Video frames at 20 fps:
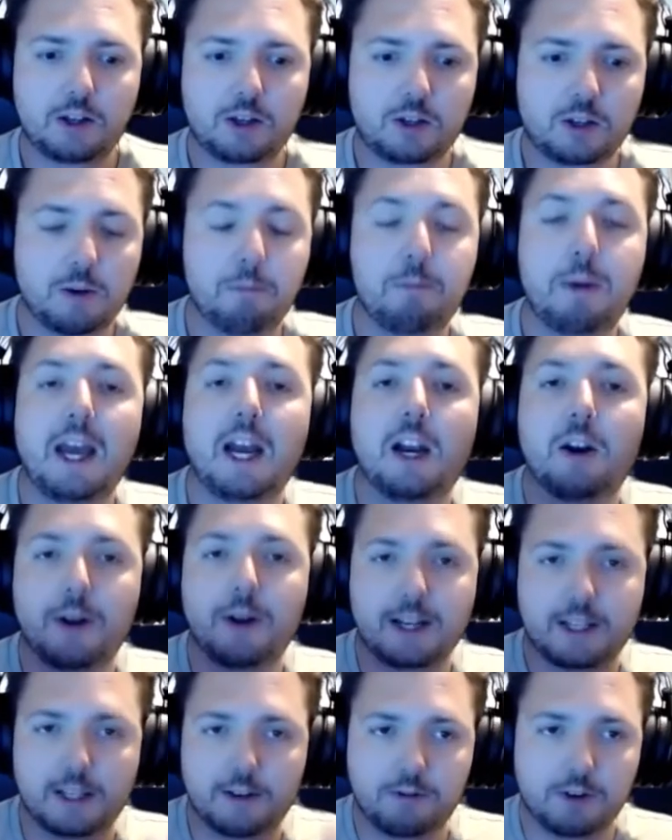
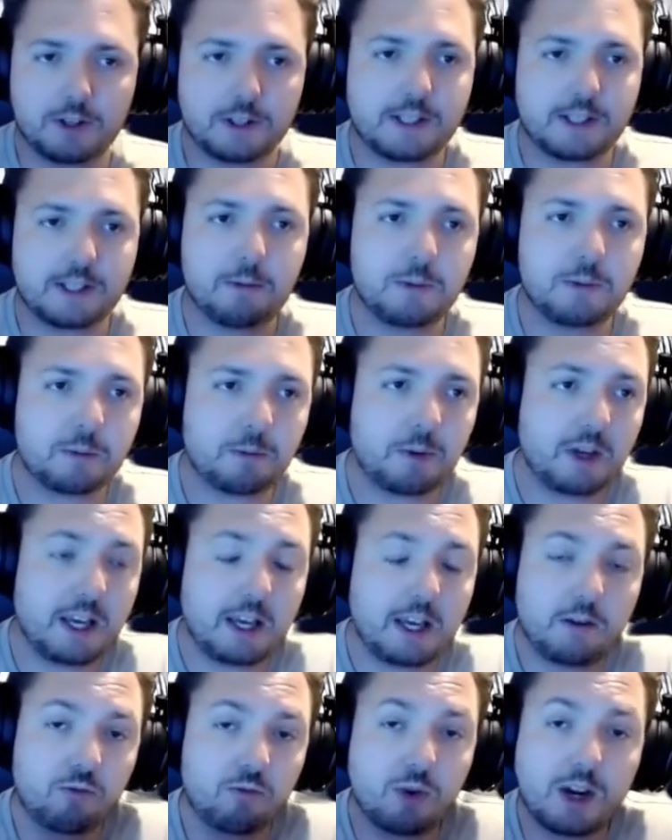comparing different sims, but
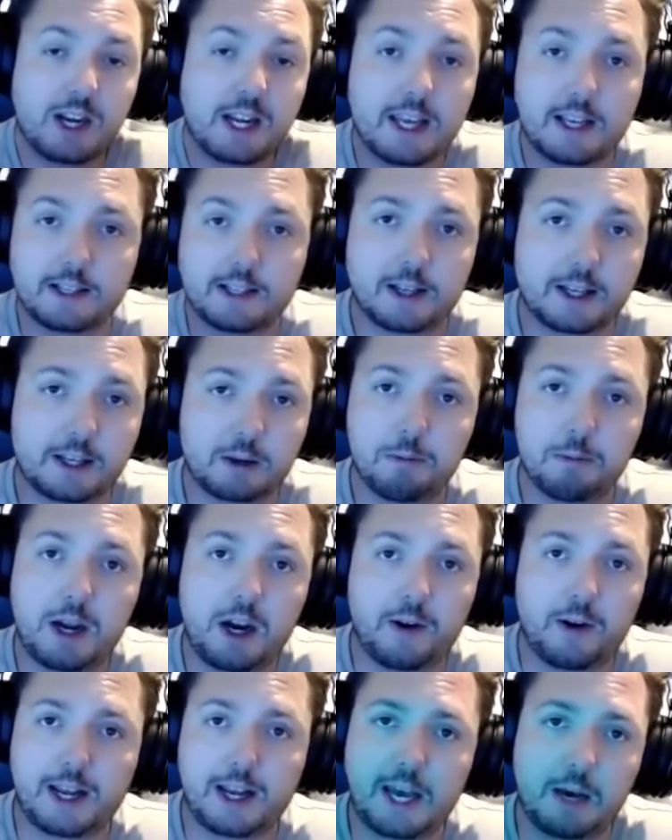it really is like comparing